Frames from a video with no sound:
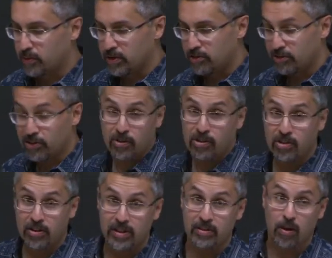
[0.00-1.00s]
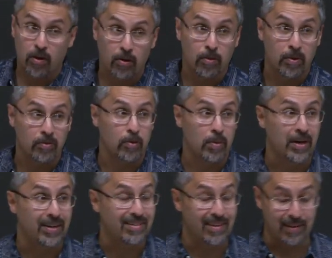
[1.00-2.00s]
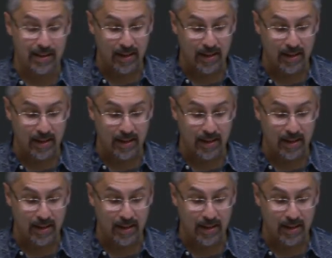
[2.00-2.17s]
which is increasingly the home of robotics at,